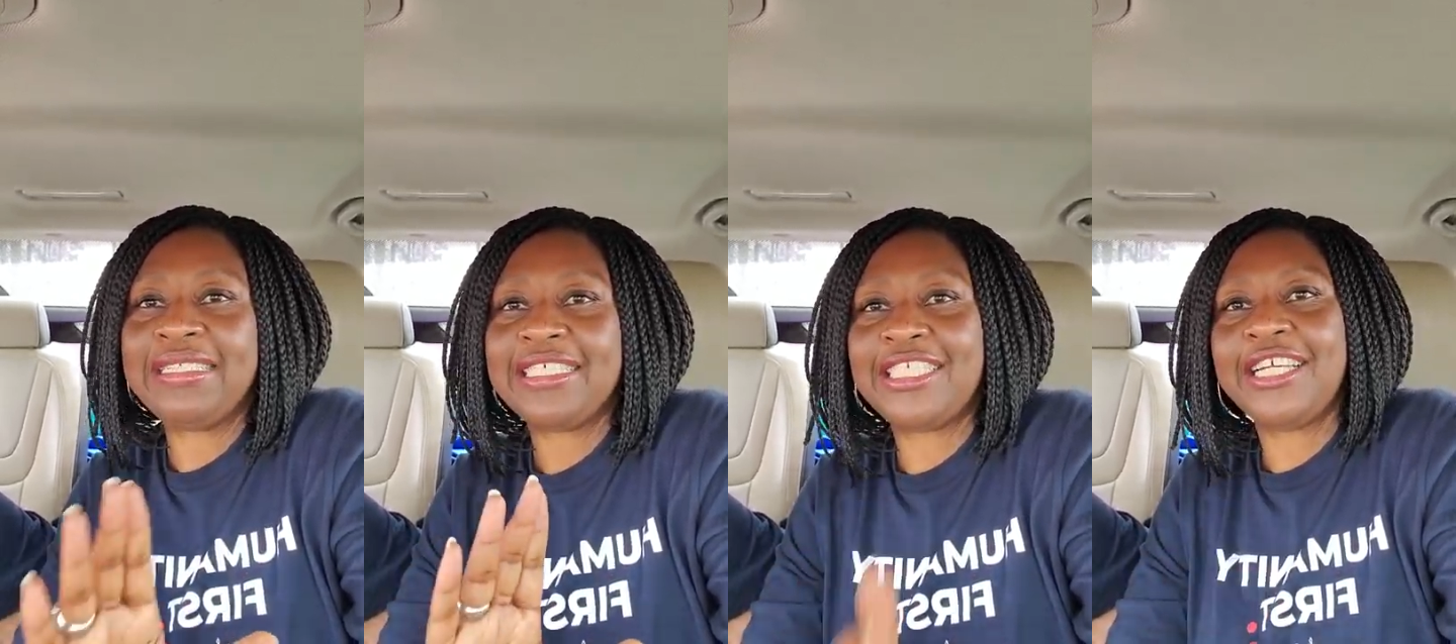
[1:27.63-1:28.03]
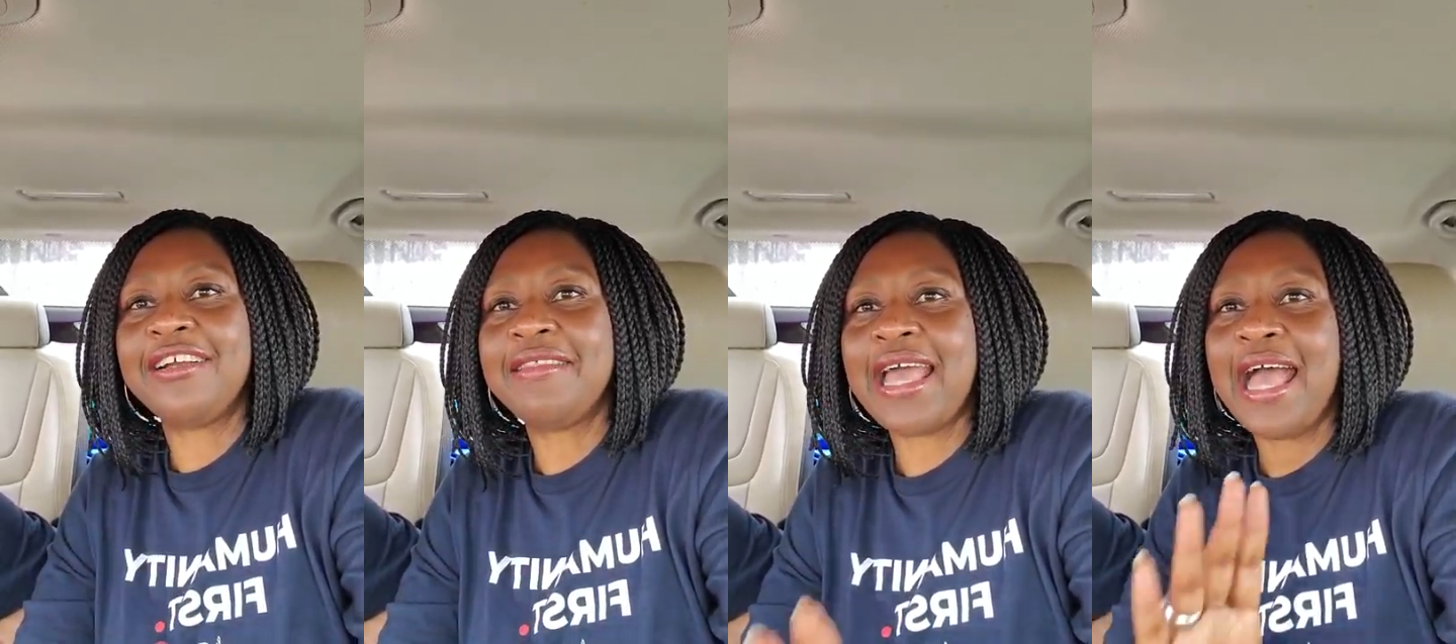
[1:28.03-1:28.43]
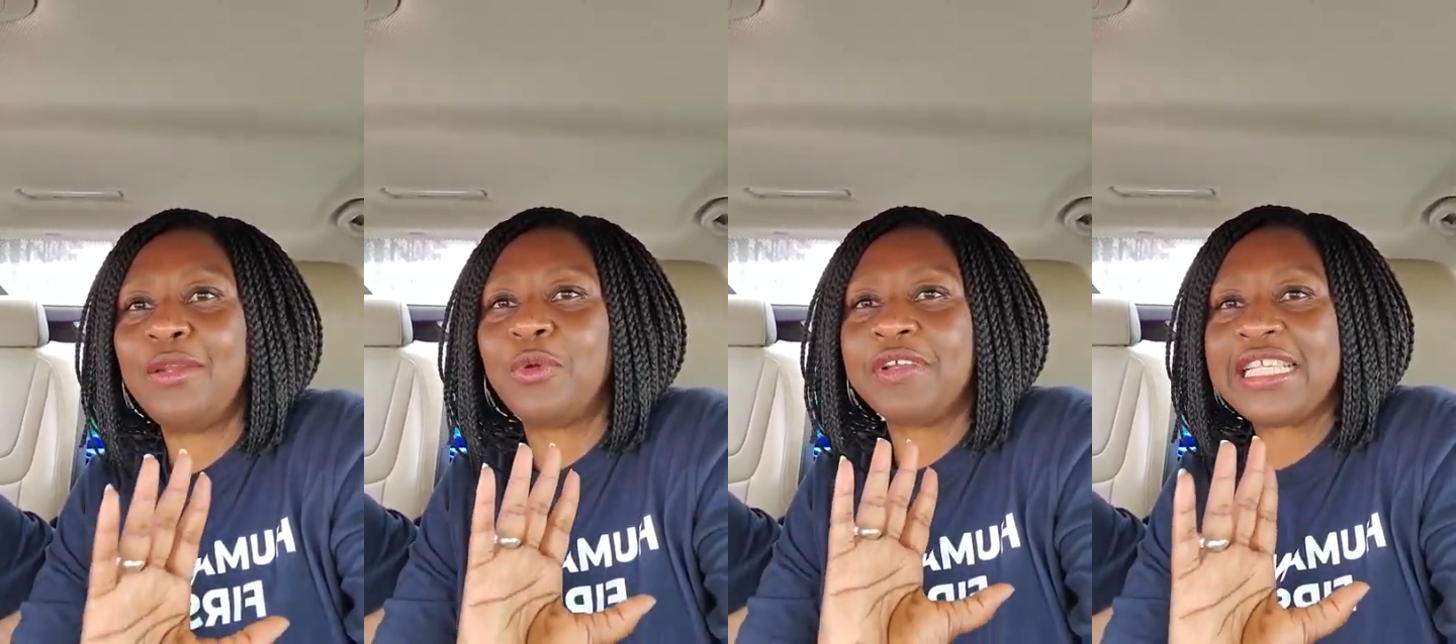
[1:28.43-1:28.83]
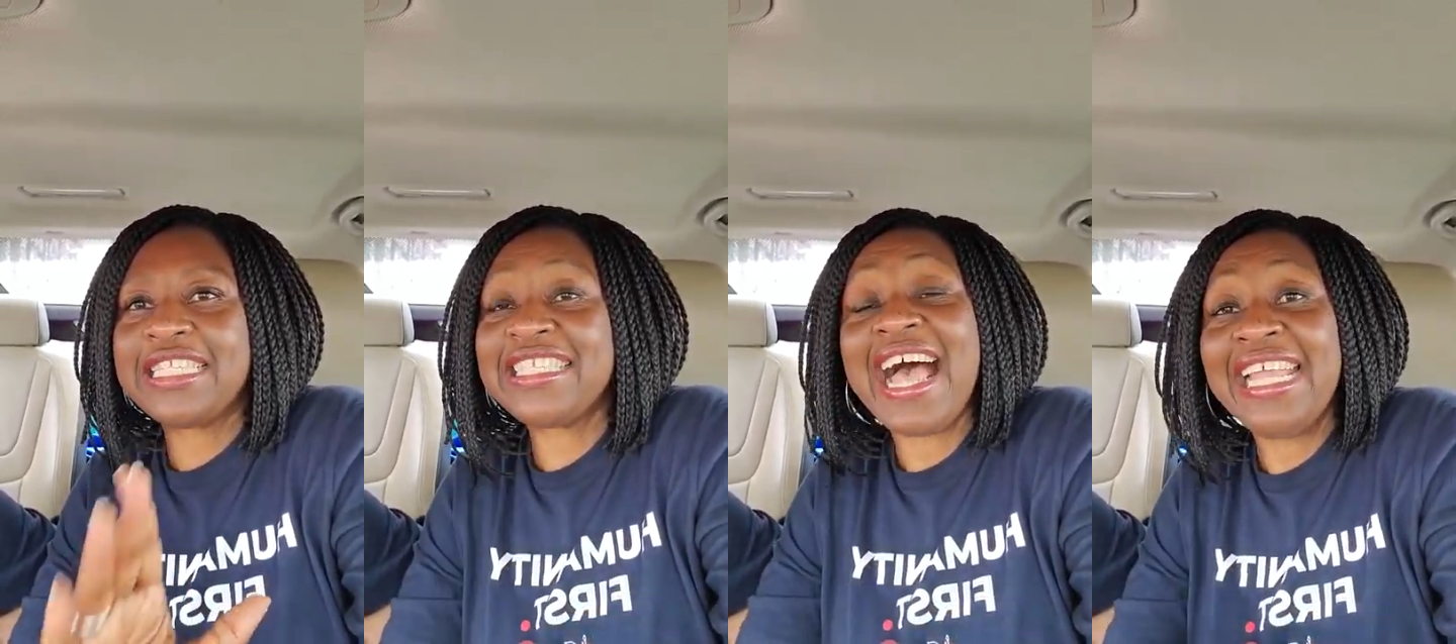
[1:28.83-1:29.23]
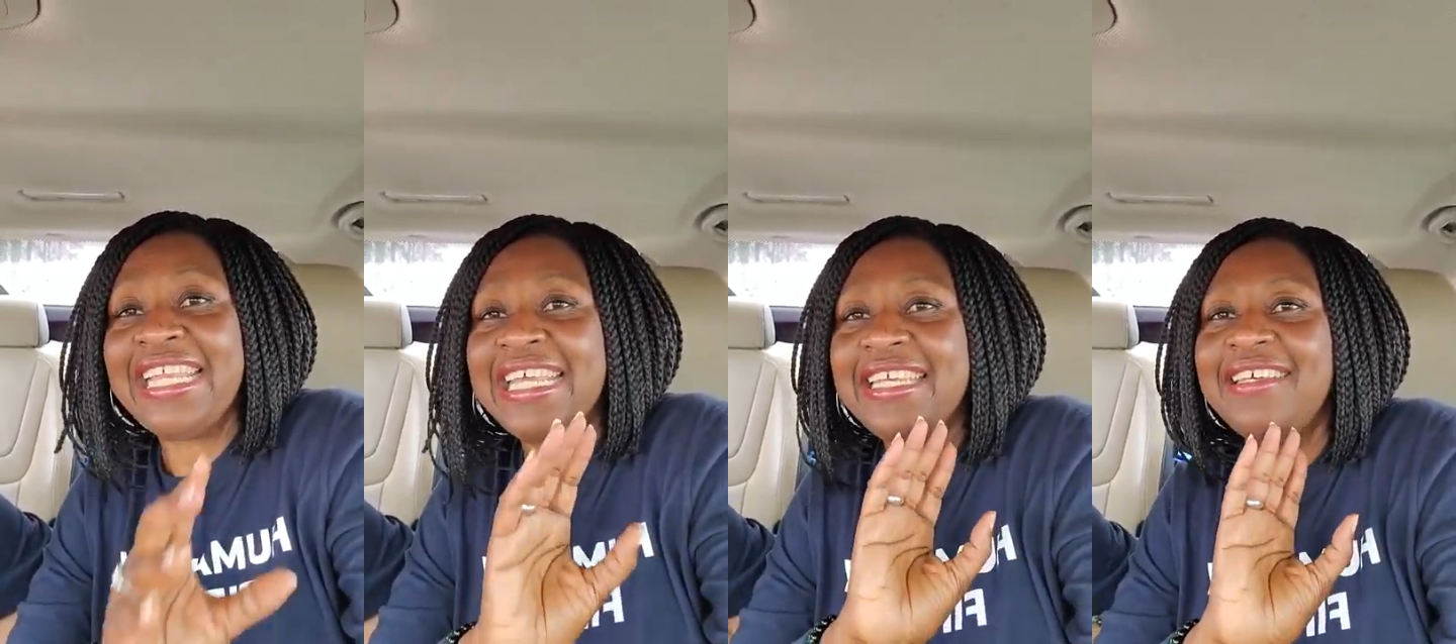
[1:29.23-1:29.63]
to share that. We're
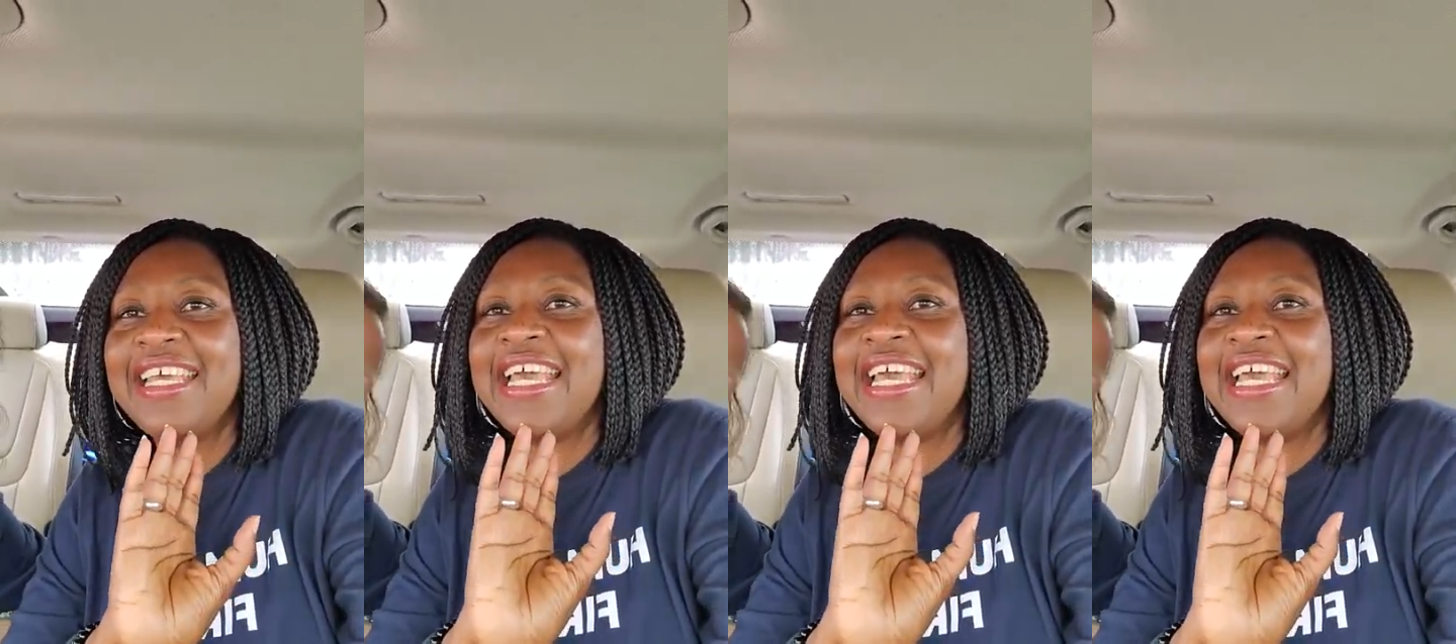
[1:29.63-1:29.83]
excited.